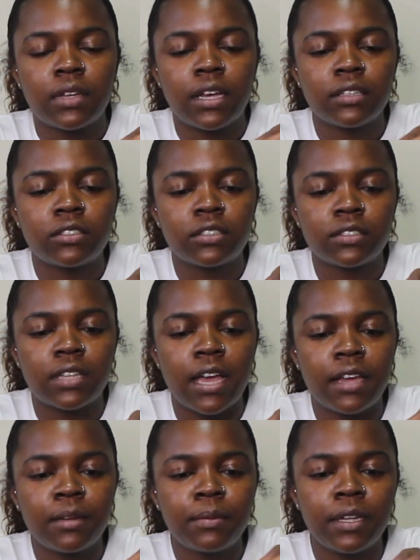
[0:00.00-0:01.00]
I start
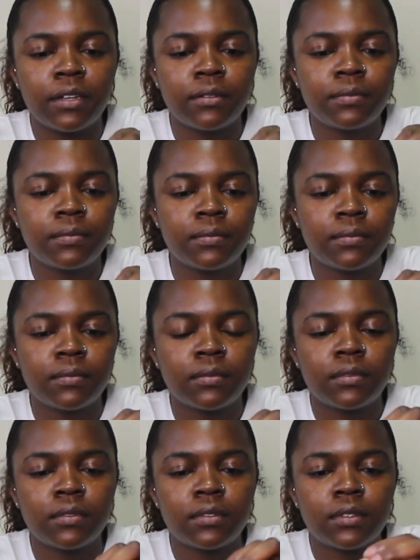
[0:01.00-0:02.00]
sliding down.
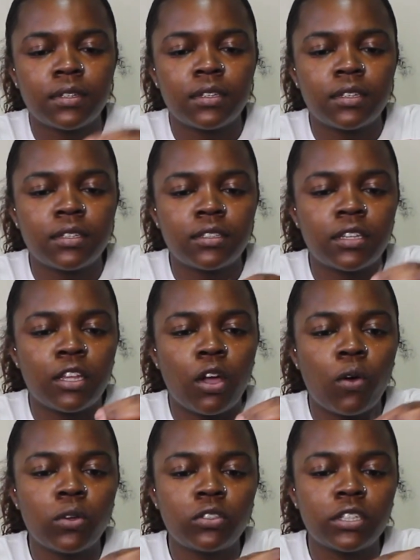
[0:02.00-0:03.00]
Now
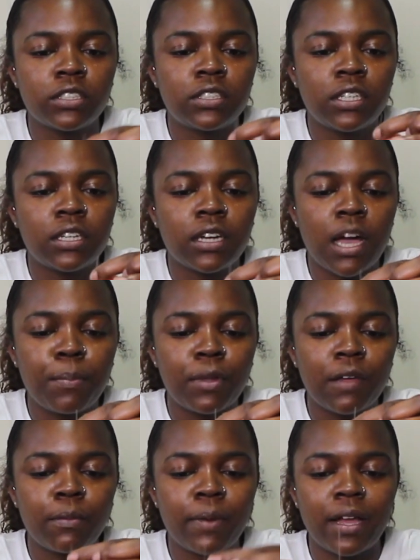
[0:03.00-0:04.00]
y'all gonna start seeing a couple
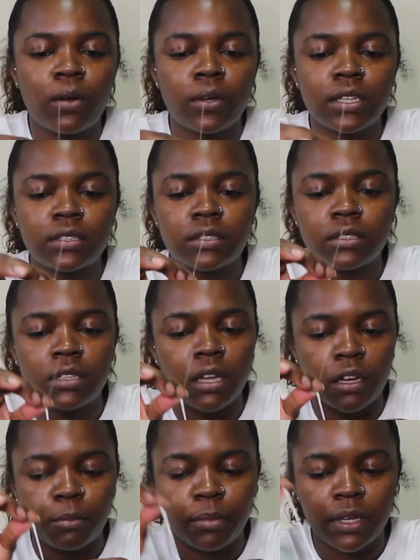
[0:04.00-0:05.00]
of them probably gonna get
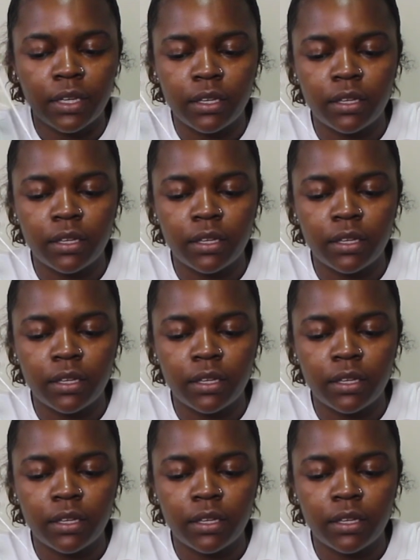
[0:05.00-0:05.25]
stuck, but